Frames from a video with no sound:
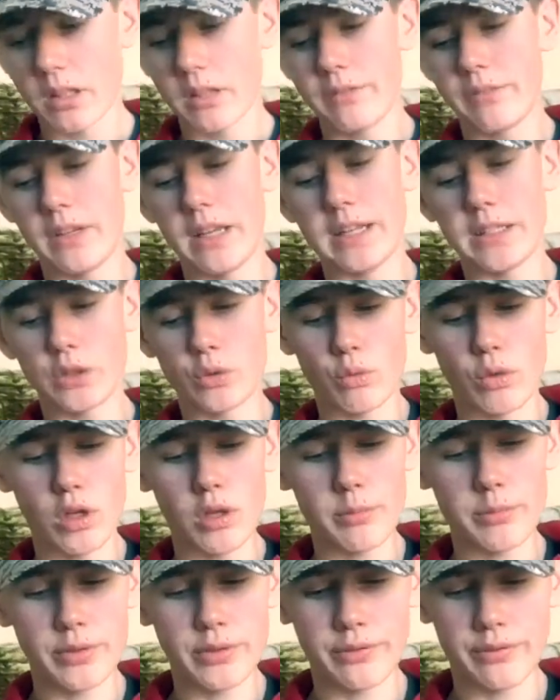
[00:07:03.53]
Finesse
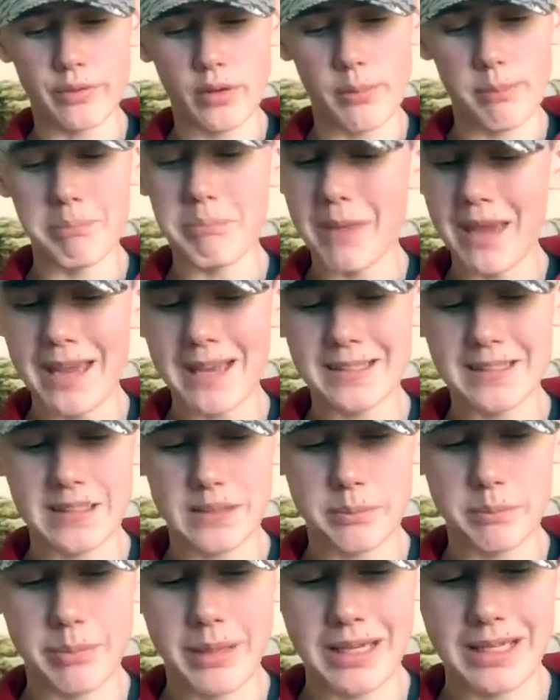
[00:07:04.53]
Worms from
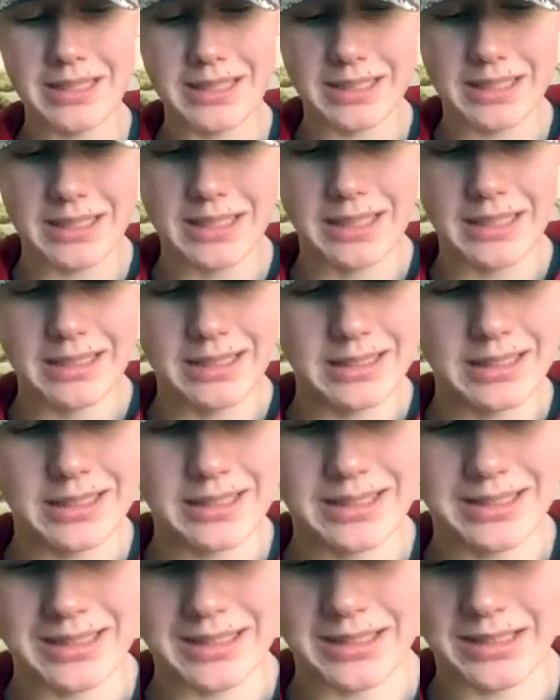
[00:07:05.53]
Mann's Baits.
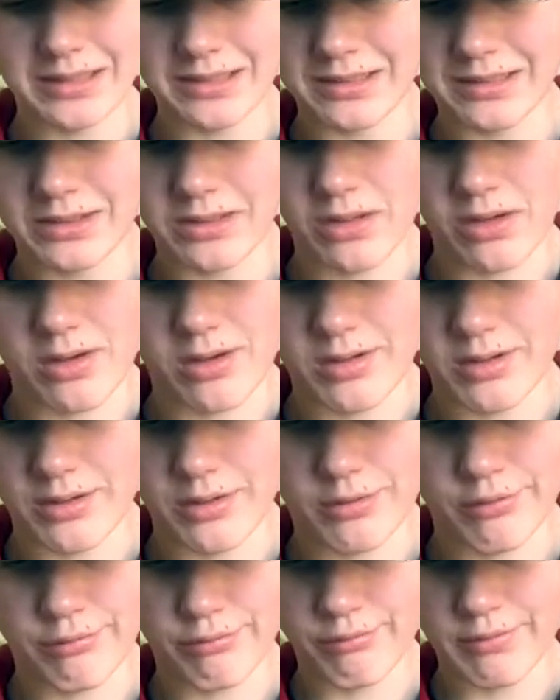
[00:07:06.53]
These things are
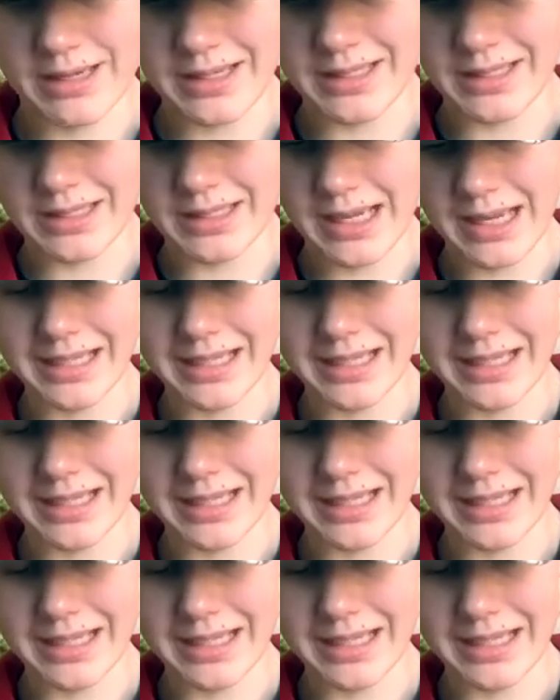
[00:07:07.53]
crazy.